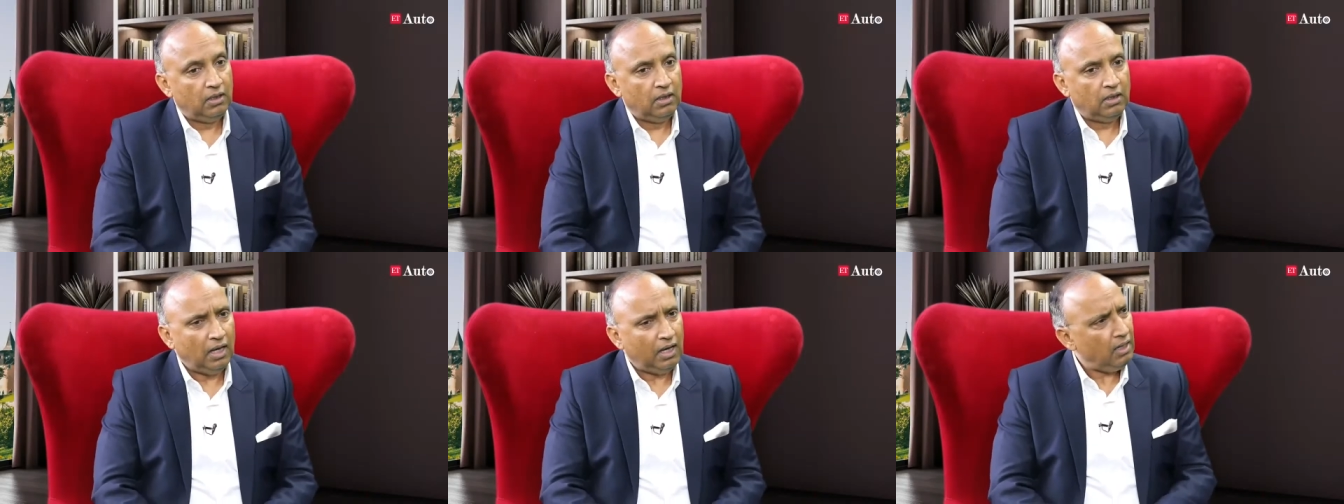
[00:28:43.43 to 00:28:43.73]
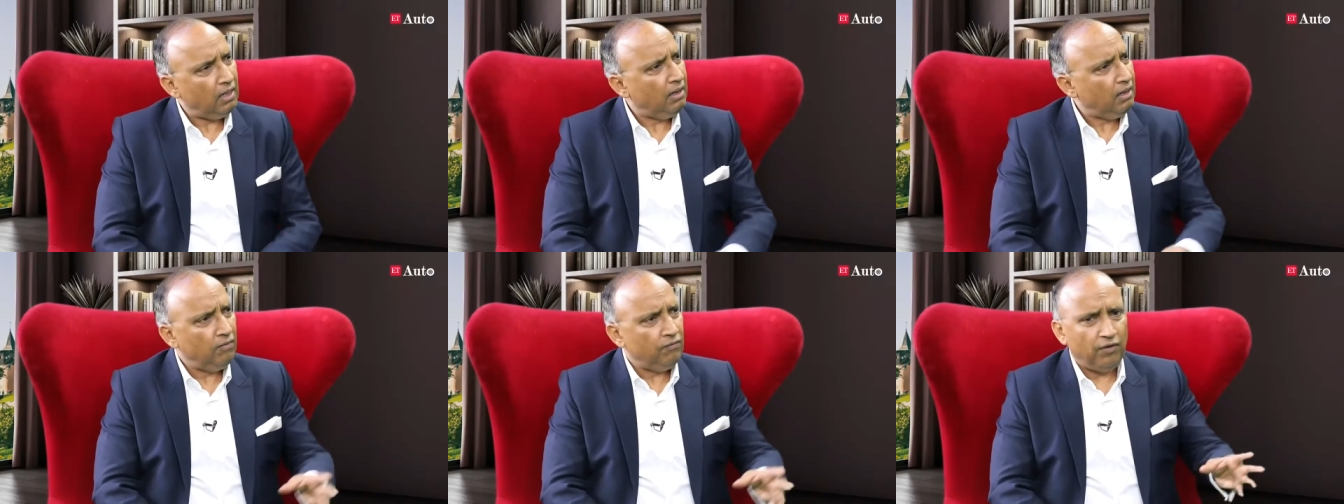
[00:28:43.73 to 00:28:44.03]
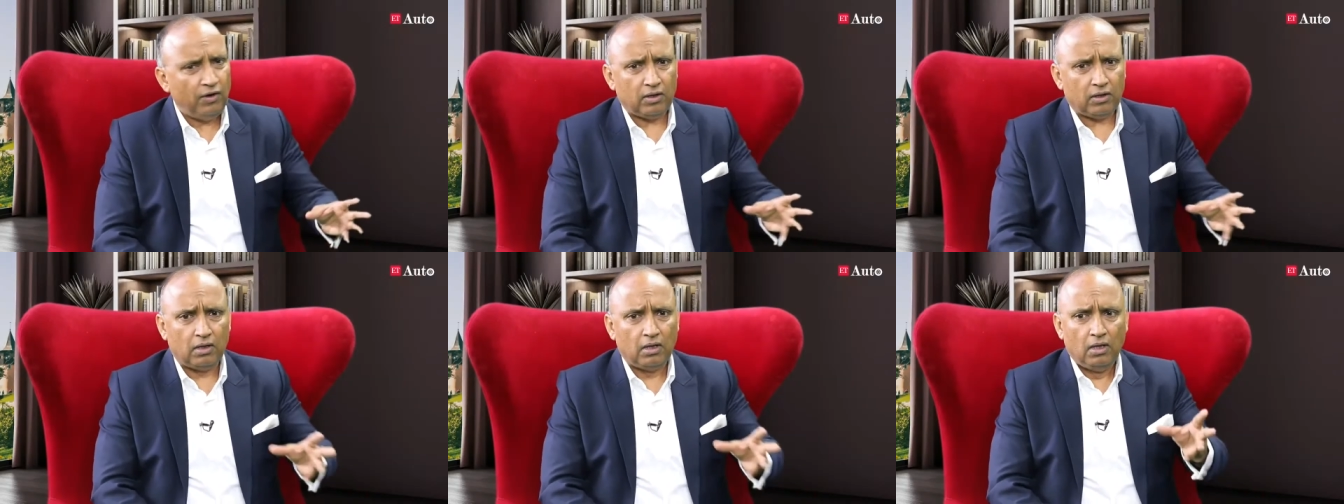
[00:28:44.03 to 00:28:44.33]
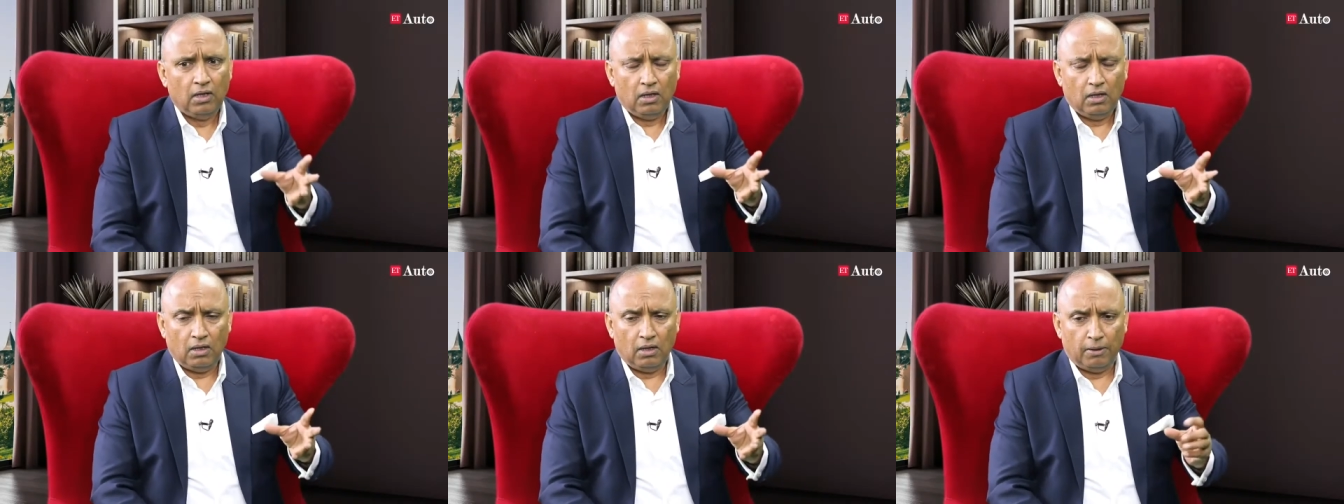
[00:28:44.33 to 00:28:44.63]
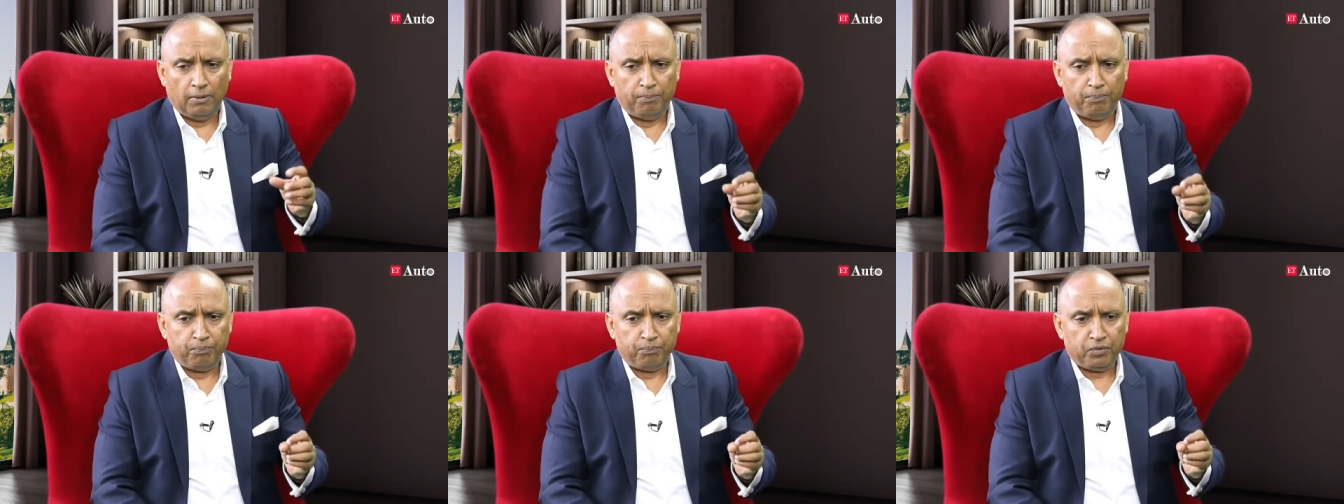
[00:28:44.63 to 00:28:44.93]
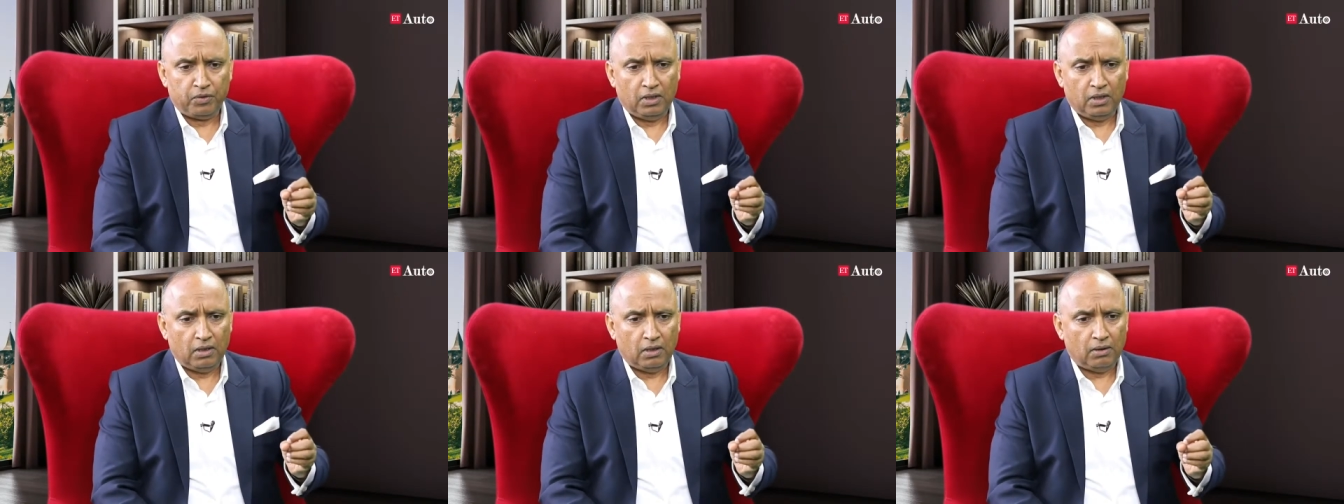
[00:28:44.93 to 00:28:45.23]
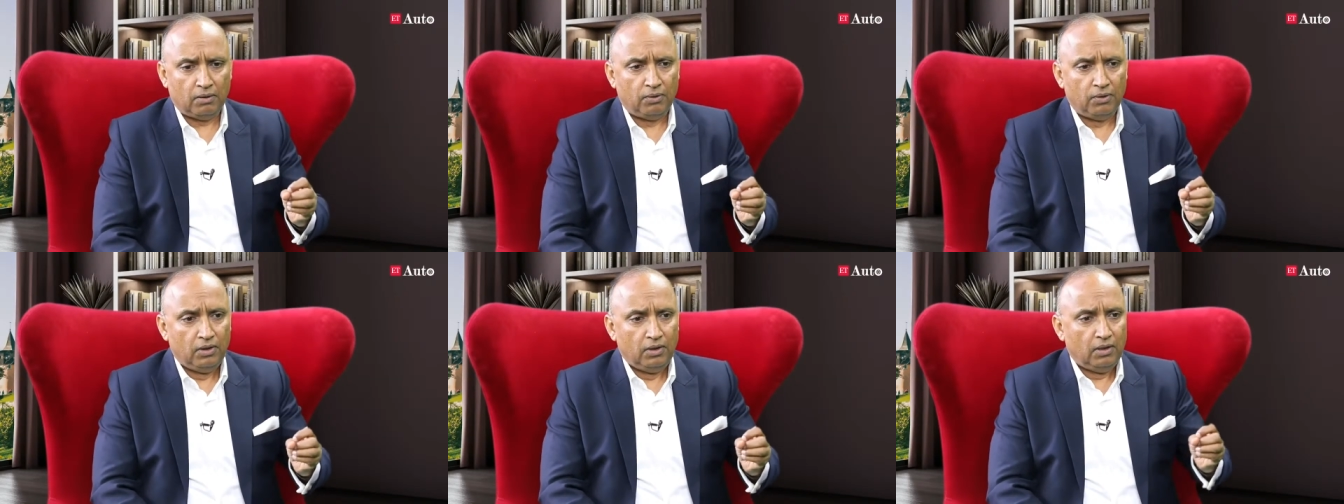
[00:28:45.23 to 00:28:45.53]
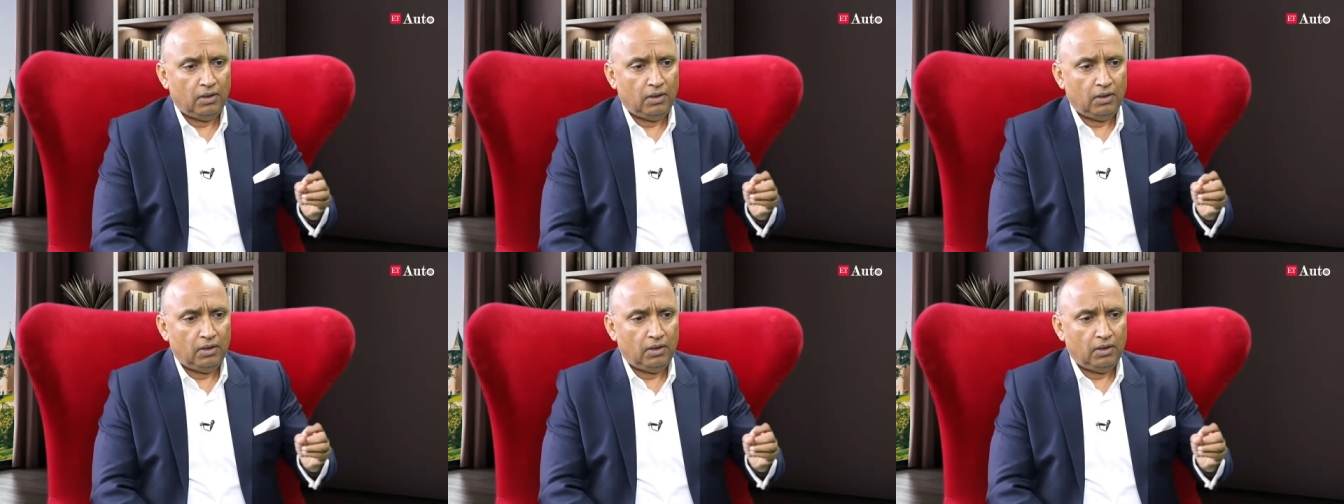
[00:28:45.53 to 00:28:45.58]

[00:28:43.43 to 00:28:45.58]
And in fact, another